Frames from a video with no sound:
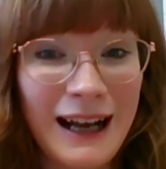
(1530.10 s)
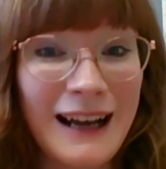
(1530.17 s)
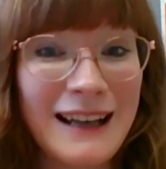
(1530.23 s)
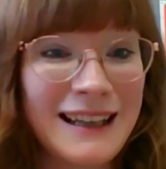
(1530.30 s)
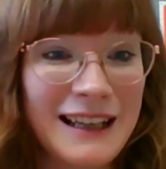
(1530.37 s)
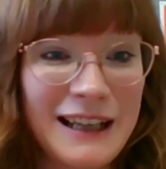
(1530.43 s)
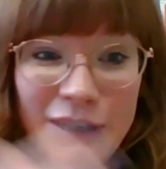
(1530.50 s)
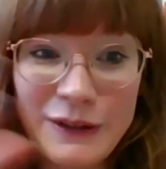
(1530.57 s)
and
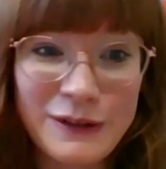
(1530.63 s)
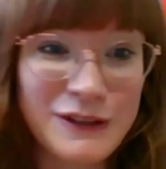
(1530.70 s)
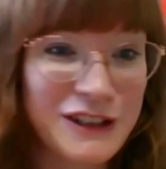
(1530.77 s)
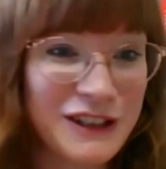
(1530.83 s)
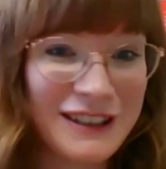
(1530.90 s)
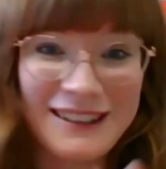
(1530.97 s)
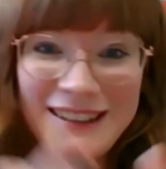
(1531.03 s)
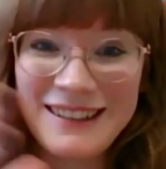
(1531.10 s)

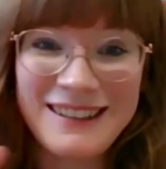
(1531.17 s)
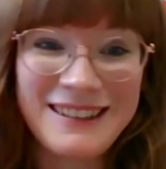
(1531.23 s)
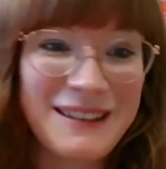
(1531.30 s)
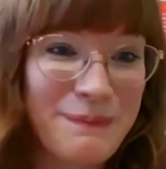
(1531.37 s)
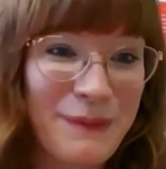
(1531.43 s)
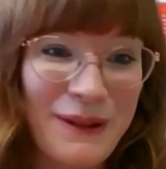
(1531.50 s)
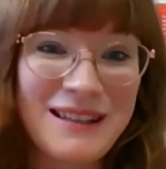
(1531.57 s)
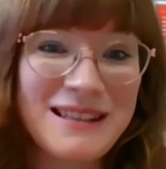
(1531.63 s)
inclusion.
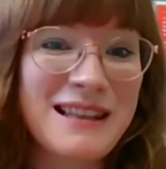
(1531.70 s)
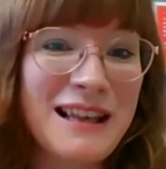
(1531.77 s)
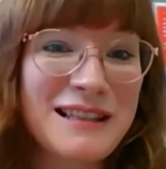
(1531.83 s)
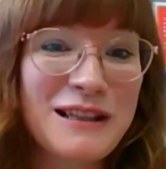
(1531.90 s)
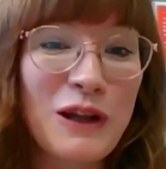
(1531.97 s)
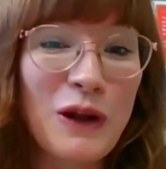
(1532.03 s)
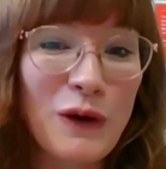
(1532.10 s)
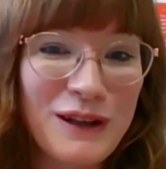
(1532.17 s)
But
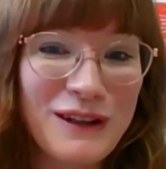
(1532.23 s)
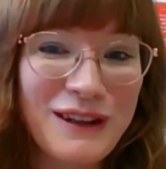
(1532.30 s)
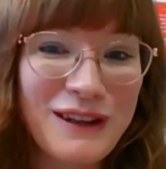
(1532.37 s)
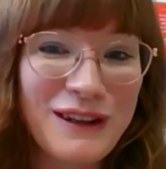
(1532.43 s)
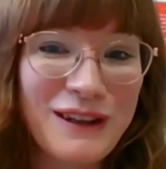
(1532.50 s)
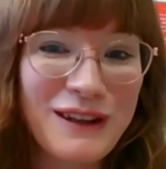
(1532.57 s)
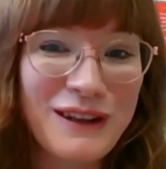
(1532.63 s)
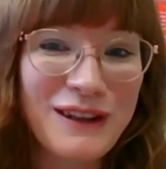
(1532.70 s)
there's
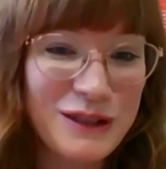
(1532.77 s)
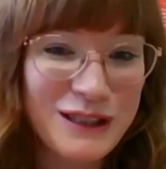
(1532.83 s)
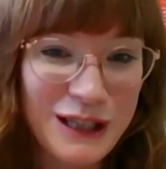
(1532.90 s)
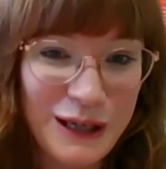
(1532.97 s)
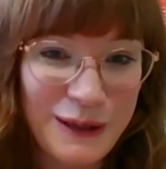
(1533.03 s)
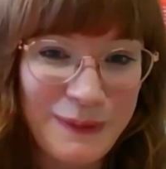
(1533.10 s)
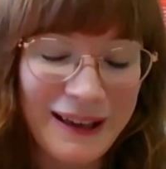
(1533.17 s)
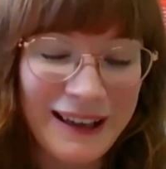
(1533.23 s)

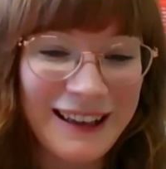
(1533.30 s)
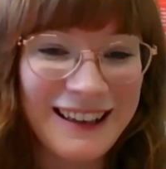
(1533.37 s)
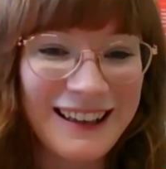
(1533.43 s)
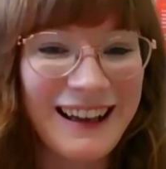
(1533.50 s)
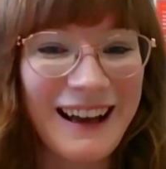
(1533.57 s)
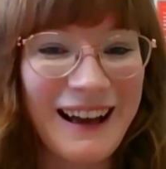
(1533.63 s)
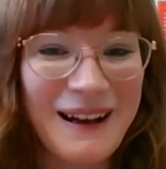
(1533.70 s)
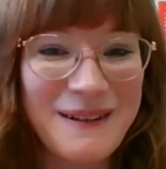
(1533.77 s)
lots to it.
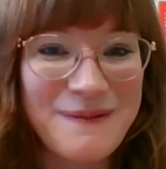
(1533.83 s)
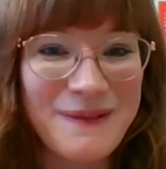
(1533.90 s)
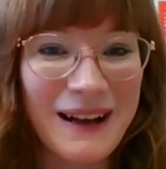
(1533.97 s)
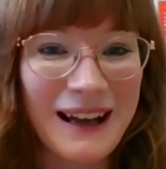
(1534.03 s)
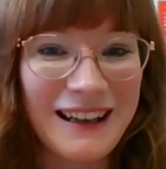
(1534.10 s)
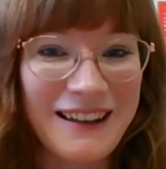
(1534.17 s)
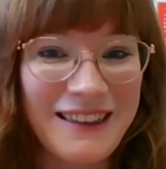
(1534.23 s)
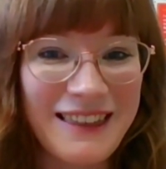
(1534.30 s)
And
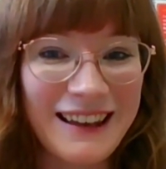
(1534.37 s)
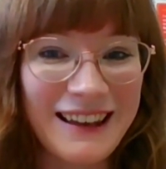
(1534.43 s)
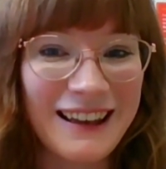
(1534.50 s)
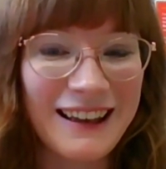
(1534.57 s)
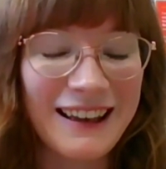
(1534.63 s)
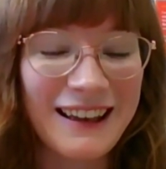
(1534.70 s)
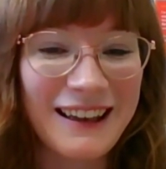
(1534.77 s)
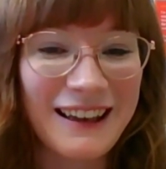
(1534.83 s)
I
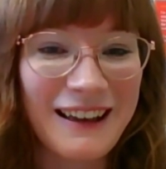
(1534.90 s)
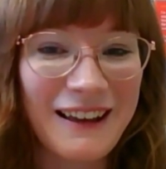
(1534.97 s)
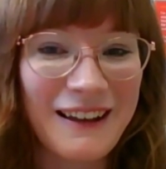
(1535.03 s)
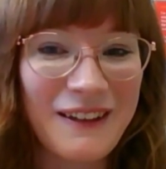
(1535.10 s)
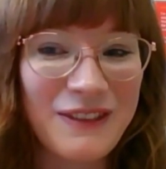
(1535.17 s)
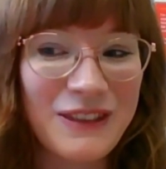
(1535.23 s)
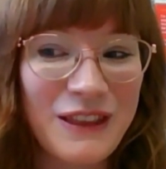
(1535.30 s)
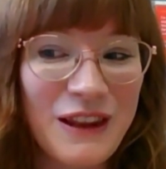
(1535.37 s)
think,
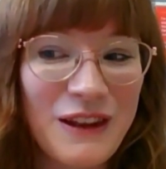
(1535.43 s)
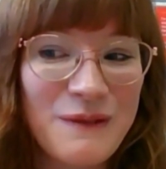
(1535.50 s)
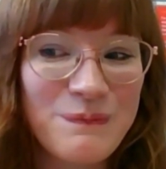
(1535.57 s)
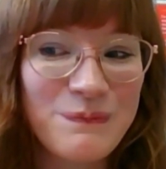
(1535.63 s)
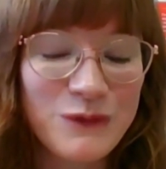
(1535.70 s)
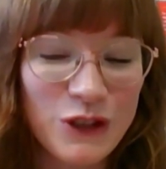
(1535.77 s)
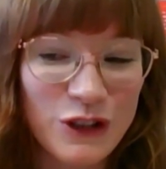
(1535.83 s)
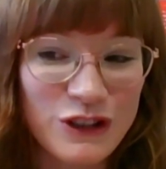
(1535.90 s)

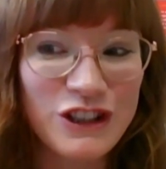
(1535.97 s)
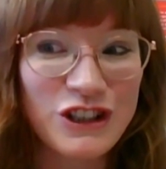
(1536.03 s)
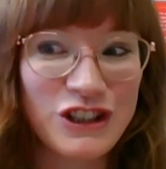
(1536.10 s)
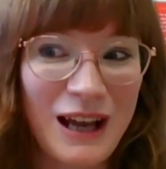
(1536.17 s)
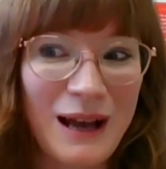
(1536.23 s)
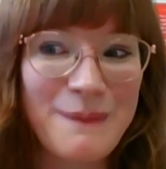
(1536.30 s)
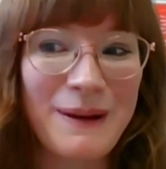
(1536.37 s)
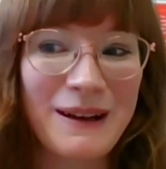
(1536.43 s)
just to
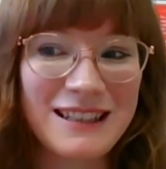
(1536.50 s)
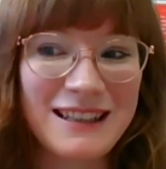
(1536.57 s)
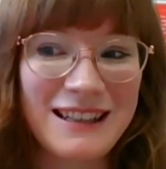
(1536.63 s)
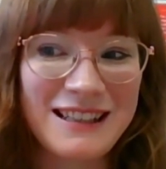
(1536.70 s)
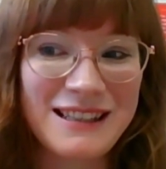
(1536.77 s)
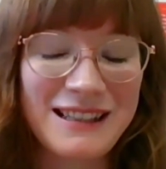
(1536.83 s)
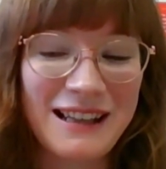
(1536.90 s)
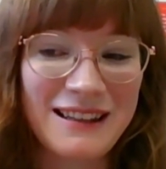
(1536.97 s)
share back to
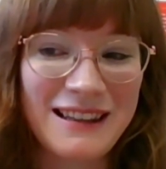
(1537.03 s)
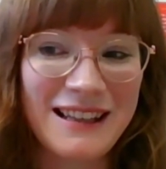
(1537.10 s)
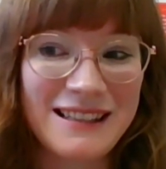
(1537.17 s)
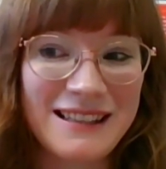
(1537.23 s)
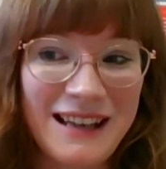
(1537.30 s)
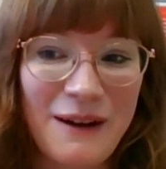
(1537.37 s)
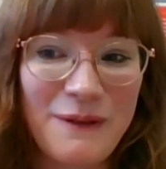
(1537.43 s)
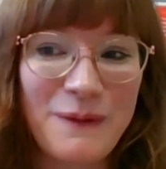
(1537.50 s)

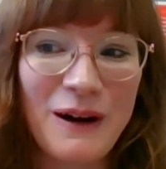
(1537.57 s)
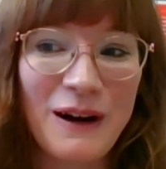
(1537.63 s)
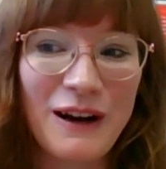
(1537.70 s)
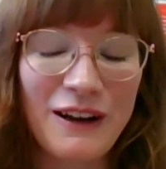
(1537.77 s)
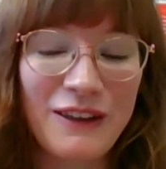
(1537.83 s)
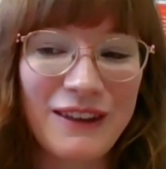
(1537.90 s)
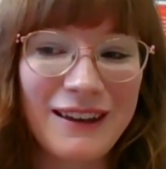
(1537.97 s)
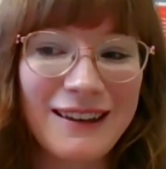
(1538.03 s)
this
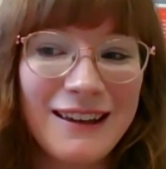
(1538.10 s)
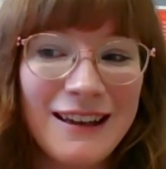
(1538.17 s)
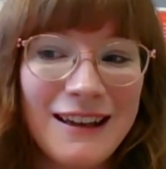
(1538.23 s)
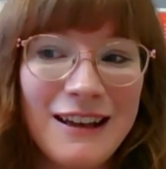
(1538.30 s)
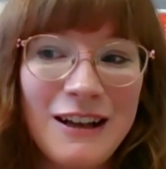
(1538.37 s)
network, that